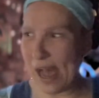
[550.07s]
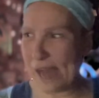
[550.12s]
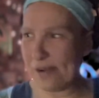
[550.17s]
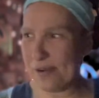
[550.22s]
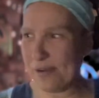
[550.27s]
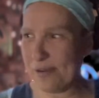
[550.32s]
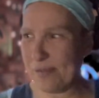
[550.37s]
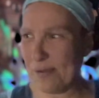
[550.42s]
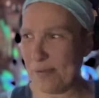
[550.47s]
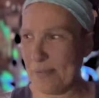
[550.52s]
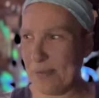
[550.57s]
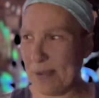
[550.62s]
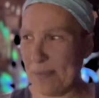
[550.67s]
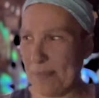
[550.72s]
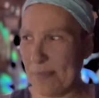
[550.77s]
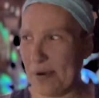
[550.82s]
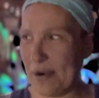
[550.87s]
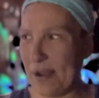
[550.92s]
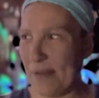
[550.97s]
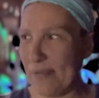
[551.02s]
don't
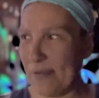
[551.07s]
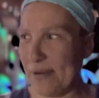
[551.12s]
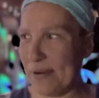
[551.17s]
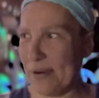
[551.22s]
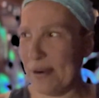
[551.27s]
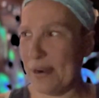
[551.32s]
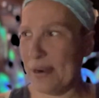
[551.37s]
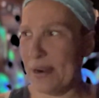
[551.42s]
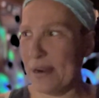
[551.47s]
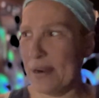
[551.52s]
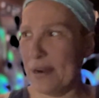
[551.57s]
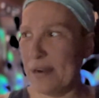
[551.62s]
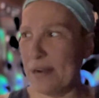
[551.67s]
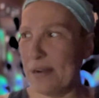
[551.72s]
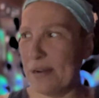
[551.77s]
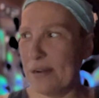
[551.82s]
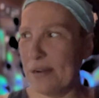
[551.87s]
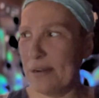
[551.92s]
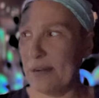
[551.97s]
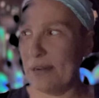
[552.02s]
remember ever...
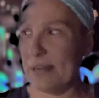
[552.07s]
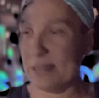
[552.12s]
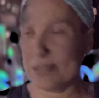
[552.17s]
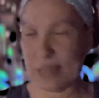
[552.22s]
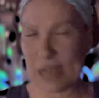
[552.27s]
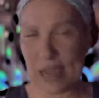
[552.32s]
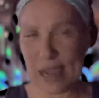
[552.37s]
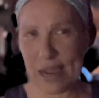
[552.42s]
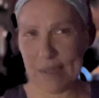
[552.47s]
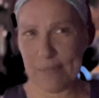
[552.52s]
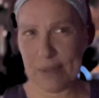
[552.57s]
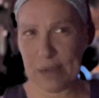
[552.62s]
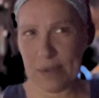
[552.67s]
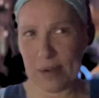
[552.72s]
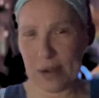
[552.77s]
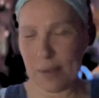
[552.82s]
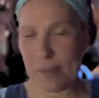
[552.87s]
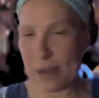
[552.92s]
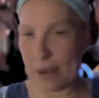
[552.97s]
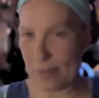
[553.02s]
this guy
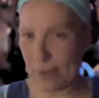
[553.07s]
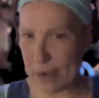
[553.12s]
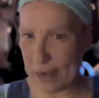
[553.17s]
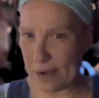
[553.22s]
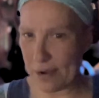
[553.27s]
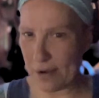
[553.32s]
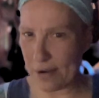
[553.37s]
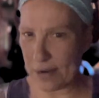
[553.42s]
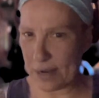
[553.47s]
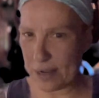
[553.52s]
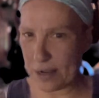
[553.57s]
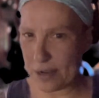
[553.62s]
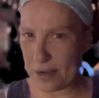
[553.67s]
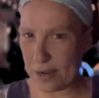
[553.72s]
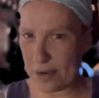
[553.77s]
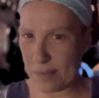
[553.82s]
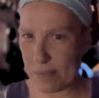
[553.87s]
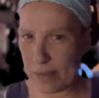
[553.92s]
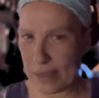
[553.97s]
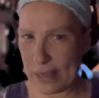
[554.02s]
being on my radar, and he
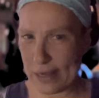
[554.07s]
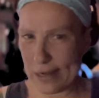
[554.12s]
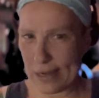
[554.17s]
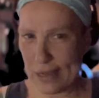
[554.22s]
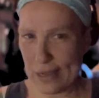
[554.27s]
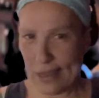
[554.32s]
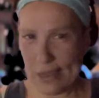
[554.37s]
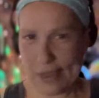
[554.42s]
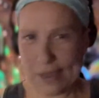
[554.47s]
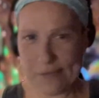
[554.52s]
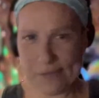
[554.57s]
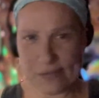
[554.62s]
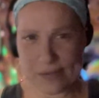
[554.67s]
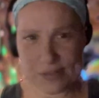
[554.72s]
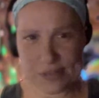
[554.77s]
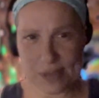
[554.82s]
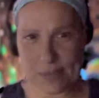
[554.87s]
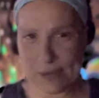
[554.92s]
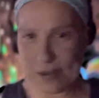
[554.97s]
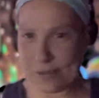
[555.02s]
could have been, and for
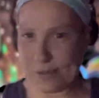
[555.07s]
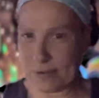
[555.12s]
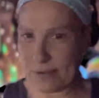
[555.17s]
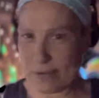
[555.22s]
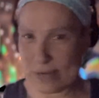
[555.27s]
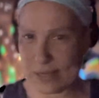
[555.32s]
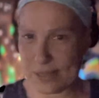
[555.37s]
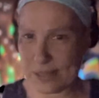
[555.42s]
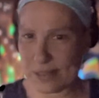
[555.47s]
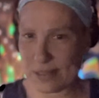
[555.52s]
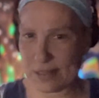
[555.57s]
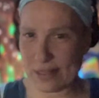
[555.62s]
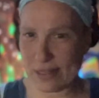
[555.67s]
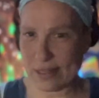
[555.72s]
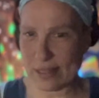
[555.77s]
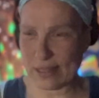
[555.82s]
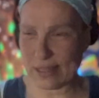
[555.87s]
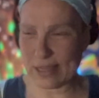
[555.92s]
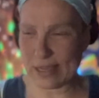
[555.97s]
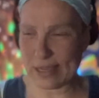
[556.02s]
some other reason
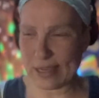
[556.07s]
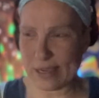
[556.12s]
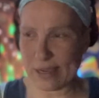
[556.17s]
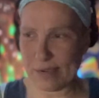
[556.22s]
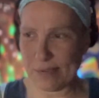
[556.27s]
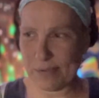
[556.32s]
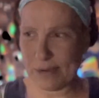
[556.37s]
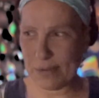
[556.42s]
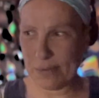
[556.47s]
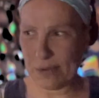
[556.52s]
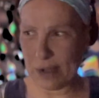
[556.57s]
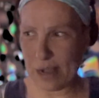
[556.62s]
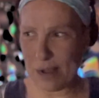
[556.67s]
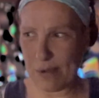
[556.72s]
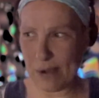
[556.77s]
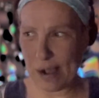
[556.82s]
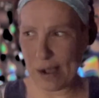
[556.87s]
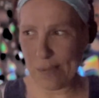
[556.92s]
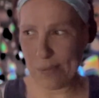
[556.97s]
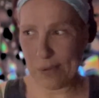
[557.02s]
that, like,
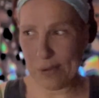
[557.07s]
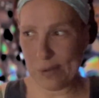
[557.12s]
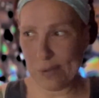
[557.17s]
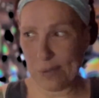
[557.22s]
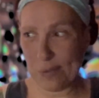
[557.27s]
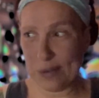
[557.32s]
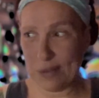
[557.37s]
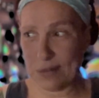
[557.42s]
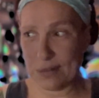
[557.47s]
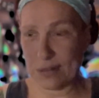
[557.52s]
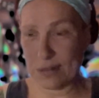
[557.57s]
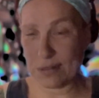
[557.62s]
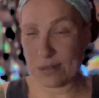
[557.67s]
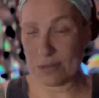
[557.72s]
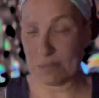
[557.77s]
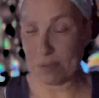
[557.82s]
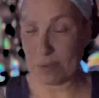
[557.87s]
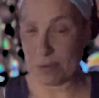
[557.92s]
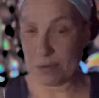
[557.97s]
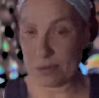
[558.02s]
I wasn't
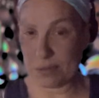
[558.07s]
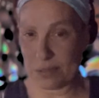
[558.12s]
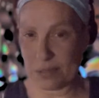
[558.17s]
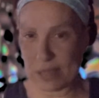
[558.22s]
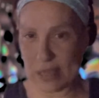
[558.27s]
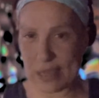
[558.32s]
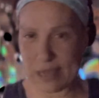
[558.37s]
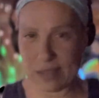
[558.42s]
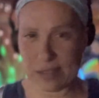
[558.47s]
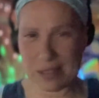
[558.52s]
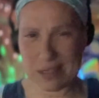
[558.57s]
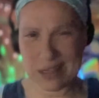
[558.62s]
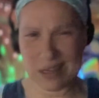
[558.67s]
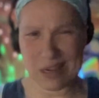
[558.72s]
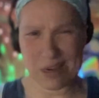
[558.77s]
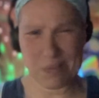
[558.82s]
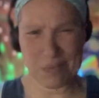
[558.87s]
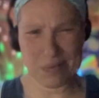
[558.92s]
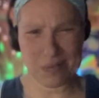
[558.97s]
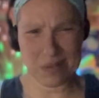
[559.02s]
supposed to, like, sync
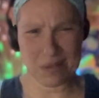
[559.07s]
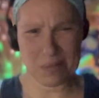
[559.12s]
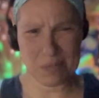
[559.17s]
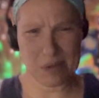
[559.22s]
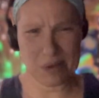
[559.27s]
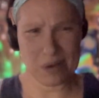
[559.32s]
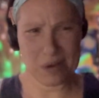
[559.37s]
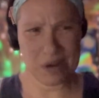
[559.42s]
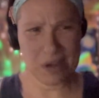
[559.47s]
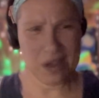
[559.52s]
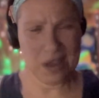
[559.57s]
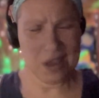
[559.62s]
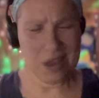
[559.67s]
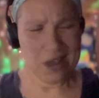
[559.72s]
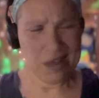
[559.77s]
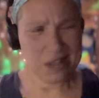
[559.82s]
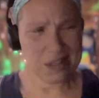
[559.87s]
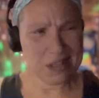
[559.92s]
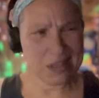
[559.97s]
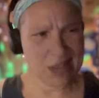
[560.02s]
up with them, but
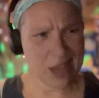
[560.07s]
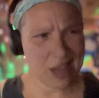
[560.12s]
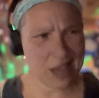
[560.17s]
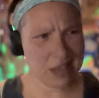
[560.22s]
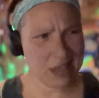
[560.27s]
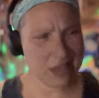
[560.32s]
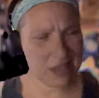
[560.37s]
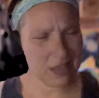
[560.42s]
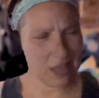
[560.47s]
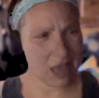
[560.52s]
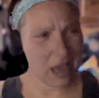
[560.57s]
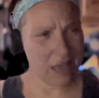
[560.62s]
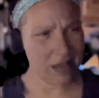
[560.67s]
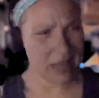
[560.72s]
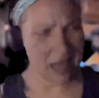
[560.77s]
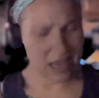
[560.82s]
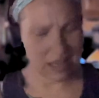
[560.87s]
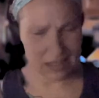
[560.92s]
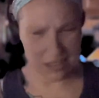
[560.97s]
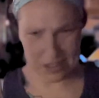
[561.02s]
today,
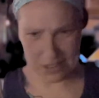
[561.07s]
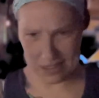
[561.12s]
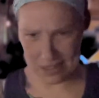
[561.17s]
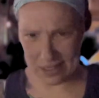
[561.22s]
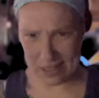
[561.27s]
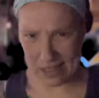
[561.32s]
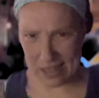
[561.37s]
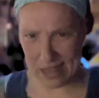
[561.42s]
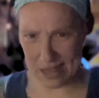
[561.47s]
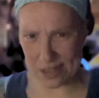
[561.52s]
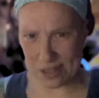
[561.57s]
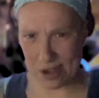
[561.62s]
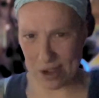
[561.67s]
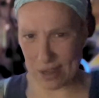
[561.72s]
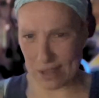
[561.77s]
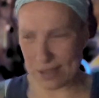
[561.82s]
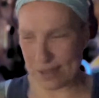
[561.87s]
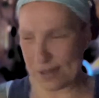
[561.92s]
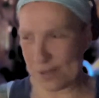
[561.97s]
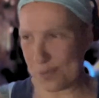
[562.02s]
I listened to that
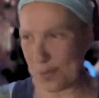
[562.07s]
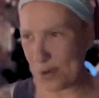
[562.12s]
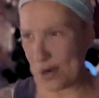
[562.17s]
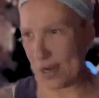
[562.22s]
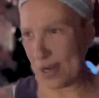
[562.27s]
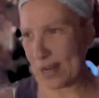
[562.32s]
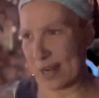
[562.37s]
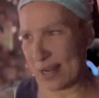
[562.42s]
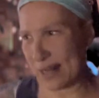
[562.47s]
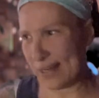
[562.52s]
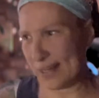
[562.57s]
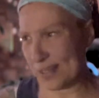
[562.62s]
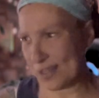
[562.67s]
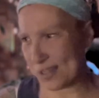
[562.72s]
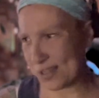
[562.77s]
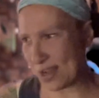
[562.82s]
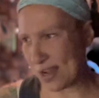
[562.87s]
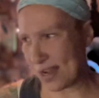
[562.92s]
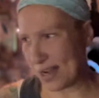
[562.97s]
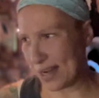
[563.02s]
talk this morning, and it
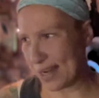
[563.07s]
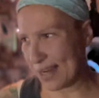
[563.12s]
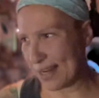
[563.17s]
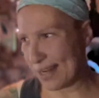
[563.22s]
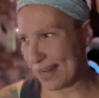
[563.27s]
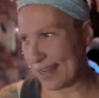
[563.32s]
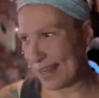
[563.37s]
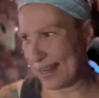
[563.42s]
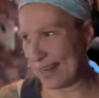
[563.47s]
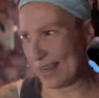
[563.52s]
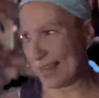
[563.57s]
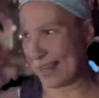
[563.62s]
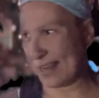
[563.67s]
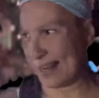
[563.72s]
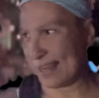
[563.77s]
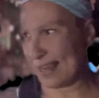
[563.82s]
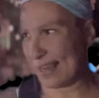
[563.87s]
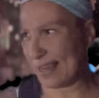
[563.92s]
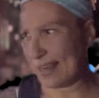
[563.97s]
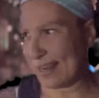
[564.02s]
sunk, and
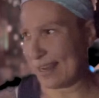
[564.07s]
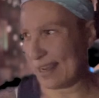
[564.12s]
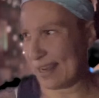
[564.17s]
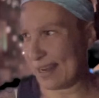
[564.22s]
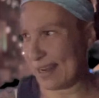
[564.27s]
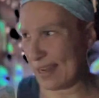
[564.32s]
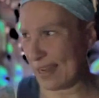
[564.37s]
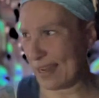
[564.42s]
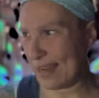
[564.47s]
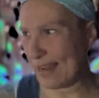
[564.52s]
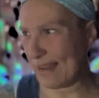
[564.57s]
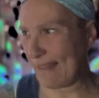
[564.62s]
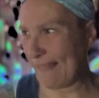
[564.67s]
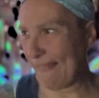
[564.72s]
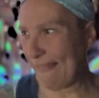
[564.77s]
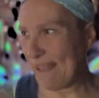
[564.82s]
it